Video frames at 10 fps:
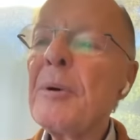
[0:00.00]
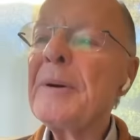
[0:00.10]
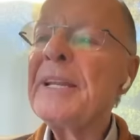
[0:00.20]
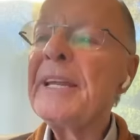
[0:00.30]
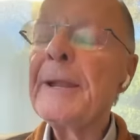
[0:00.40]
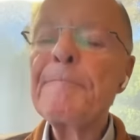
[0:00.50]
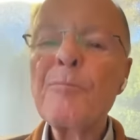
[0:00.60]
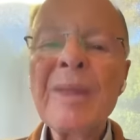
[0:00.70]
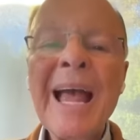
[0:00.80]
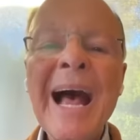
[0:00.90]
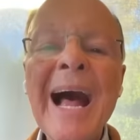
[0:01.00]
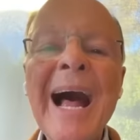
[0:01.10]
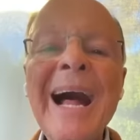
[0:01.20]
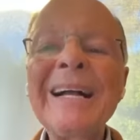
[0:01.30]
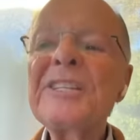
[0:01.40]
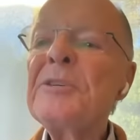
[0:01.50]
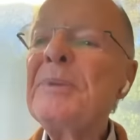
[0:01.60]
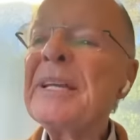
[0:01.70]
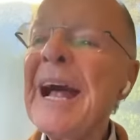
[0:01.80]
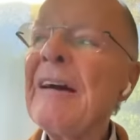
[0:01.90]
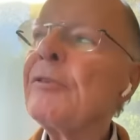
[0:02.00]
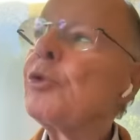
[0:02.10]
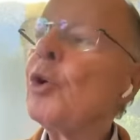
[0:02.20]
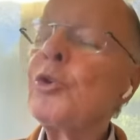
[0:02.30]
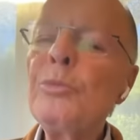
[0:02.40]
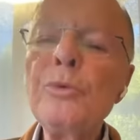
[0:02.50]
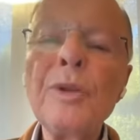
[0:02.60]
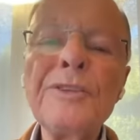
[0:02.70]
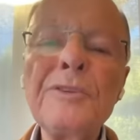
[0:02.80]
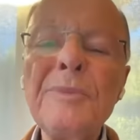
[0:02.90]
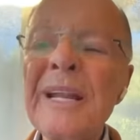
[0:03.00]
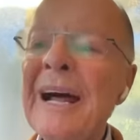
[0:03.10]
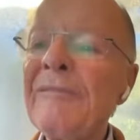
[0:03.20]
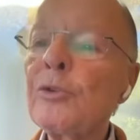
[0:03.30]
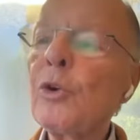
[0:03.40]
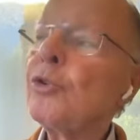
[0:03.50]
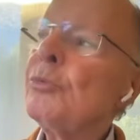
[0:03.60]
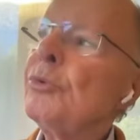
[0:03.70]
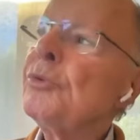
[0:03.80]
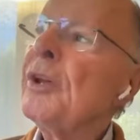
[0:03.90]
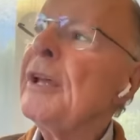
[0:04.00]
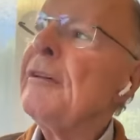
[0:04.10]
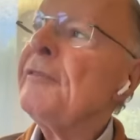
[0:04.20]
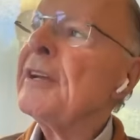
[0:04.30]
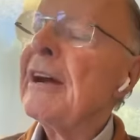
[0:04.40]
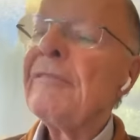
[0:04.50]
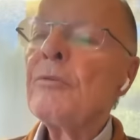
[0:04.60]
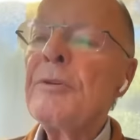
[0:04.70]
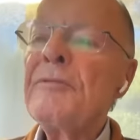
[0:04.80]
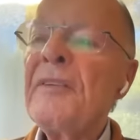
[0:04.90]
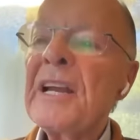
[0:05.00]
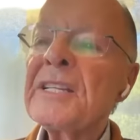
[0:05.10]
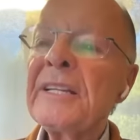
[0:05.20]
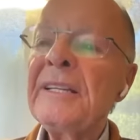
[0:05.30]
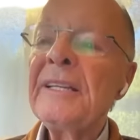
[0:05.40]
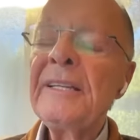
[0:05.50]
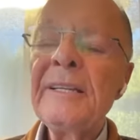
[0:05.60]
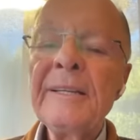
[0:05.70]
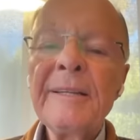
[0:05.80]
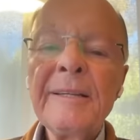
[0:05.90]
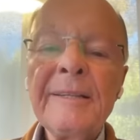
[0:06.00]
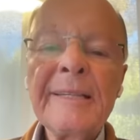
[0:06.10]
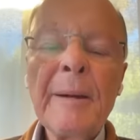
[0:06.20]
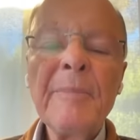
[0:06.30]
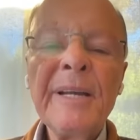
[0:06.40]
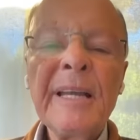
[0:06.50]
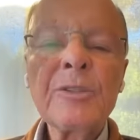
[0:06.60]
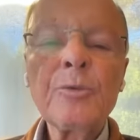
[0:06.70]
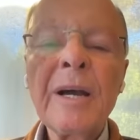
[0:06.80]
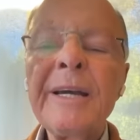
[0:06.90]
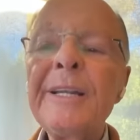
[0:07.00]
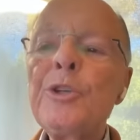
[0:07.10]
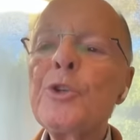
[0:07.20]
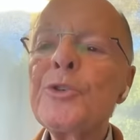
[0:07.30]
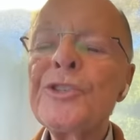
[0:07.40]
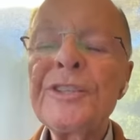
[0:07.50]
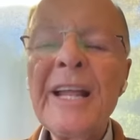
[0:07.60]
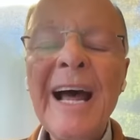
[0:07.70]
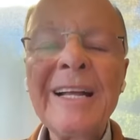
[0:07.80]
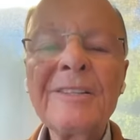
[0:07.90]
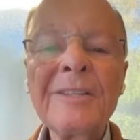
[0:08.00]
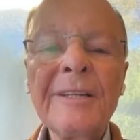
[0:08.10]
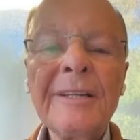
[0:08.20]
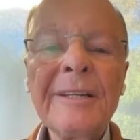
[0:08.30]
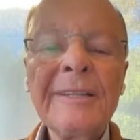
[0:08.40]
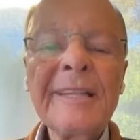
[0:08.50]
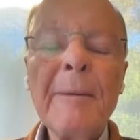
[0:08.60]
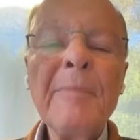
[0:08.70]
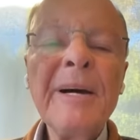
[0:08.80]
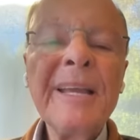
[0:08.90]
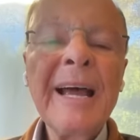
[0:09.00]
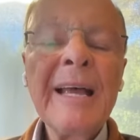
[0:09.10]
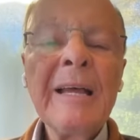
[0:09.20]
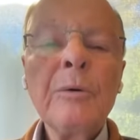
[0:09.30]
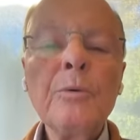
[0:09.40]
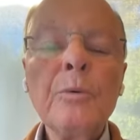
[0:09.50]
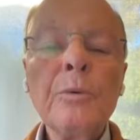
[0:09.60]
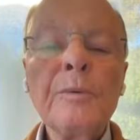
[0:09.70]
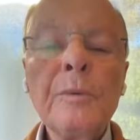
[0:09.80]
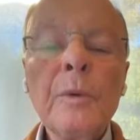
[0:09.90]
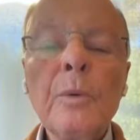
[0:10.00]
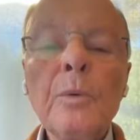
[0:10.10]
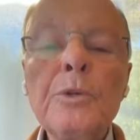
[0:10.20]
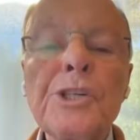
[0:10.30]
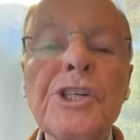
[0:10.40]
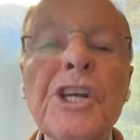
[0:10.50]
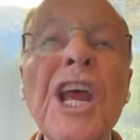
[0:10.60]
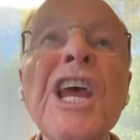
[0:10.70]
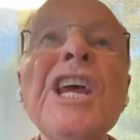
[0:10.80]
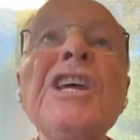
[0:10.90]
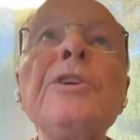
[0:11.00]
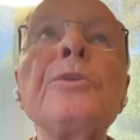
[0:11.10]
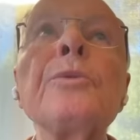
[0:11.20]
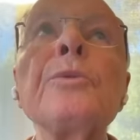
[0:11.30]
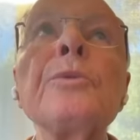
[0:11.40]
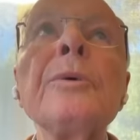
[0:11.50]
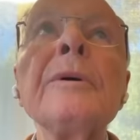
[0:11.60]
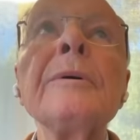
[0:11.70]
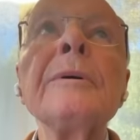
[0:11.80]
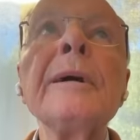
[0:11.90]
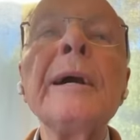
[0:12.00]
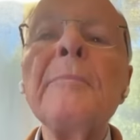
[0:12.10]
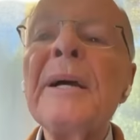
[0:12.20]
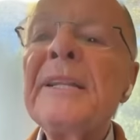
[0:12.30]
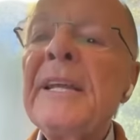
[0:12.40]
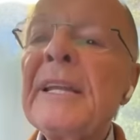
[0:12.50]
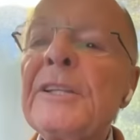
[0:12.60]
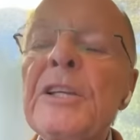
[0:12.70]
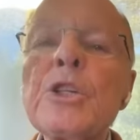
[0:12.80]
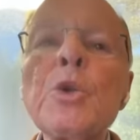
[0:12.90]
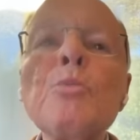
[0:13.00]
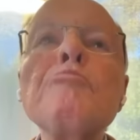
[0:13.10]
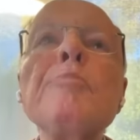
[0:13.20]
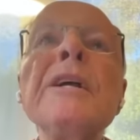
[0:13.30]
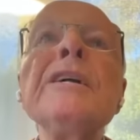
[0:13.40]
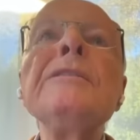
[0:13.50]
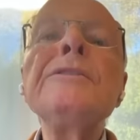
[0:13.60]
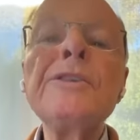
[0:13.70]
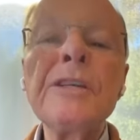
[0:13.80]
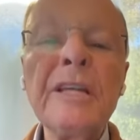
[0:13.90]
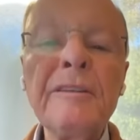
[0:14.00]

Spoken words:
in a manner that was admired by others. Everybody admired him. Everybody was envious of him. Such was his greatness. Such was the glamorous way